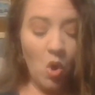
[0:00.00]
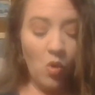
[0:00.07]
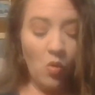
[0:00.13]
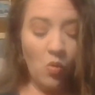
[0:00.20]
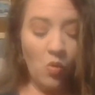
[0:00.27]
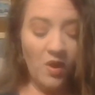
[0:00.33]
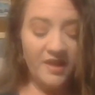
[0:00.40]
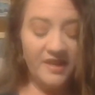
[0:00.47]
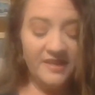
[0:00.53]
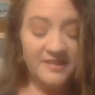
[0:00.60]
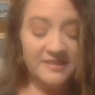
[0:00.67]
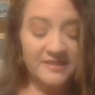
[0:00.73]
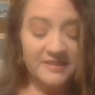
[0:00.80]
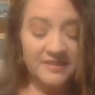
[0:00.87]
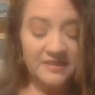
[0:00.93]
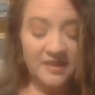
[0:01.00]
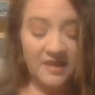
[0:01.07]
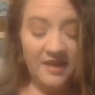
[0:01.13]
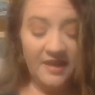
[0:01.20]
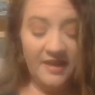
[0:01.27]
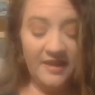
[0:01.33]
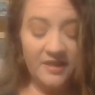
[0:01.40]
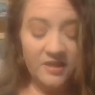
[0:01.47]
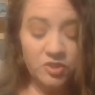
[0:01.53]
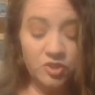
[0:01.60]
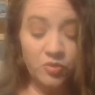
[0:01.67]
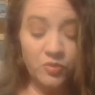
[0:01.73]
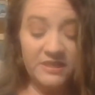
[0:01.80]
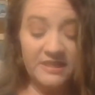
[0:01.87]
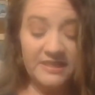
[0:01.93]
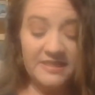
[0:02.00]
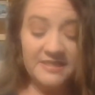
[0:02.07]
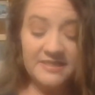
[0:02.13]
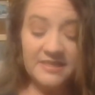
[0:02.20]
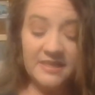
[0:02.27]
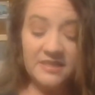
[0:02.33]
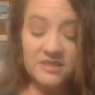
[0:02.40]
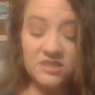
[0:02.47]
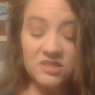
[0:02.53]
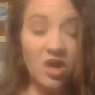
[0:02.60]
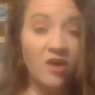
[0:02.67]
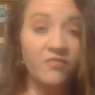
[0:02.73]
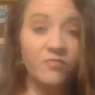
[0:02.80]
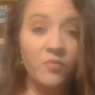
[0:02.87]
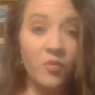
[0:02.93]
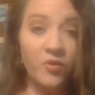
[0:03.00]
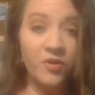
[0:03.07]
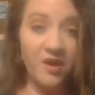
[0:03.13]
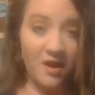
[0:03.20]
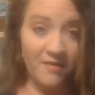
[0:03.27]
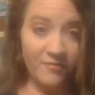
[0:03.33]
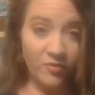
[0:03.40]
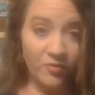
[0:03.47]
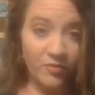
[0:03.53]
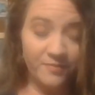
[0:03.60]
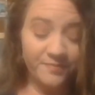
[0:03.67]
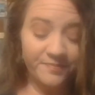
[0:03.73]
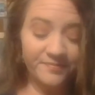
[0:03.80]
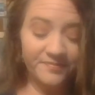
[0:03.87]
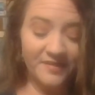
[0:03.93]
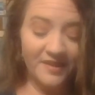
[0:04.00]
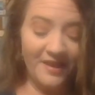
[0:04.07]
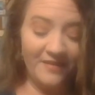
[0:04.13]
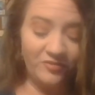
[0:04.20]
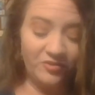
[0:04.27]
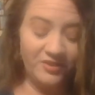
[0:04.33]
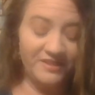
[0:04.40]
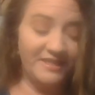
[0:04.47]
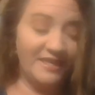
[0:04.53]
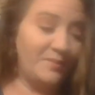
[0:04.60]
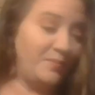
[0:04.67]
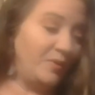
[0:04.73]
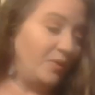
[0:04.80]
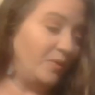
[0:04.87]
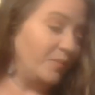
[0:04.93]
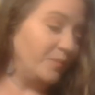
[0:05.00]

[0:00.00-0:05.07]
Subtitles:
What is it like to release a sophomore novel after a debut?